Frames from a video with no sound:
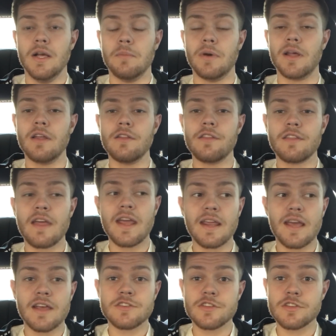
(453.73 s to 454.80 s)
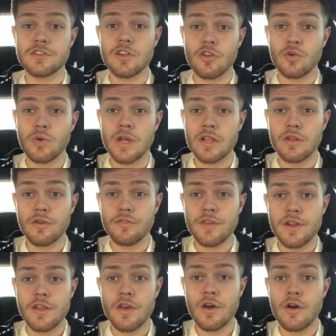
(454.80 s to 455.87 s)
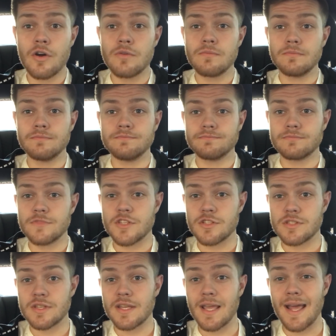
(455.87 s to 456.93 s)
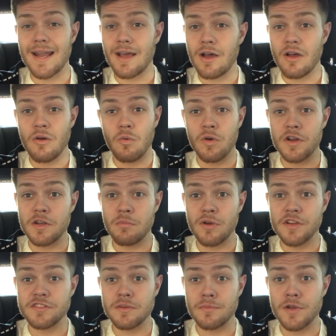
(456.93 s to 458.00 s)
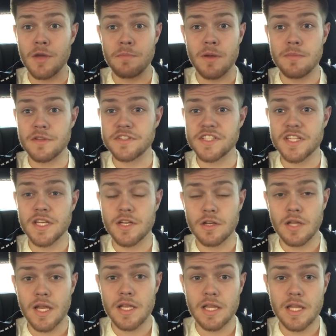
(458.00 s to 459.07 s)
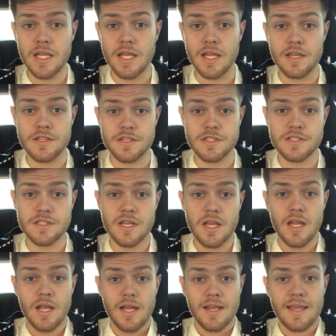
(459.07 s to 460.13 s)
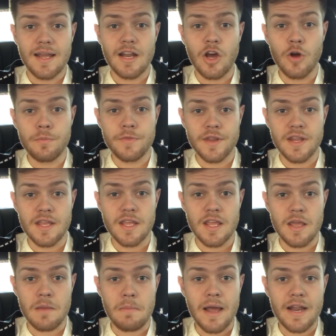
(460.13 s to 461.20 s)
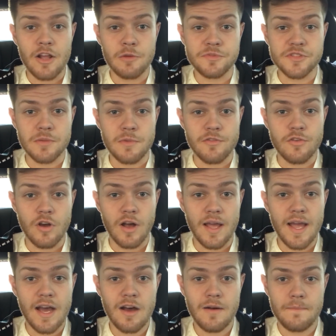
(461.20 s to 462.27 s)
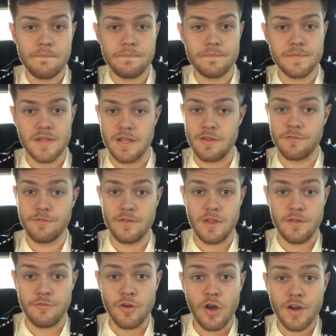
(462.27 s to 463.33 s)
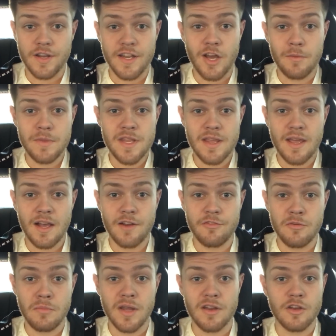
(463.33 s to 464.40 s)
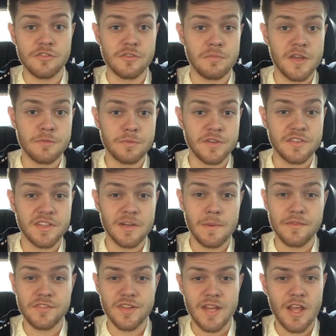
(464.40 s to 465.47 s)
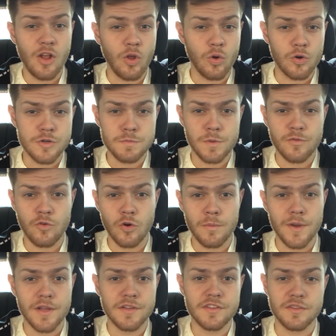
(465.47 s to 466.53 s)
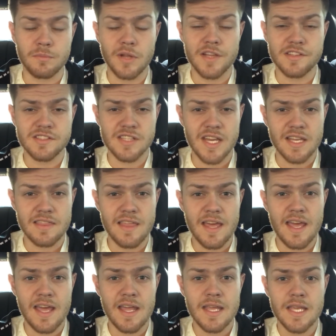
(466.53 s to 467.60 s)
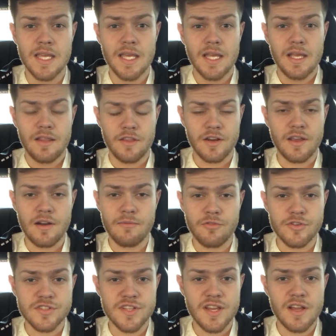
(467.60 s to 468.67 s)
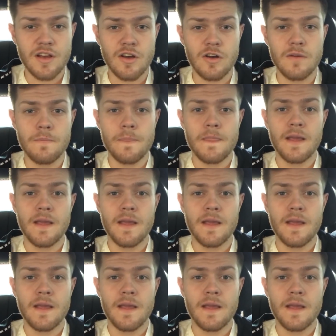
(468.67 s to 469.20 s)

But other than that, guys, just another quick little video. Just kind of wanted to bring something up I've been seeing here lately, and just kind of hope that it might help some of y'all out. If y'all can help me out, if anybody knows the best place to get them, I've seen Hell Horse Performance and places like that. They got them for sale.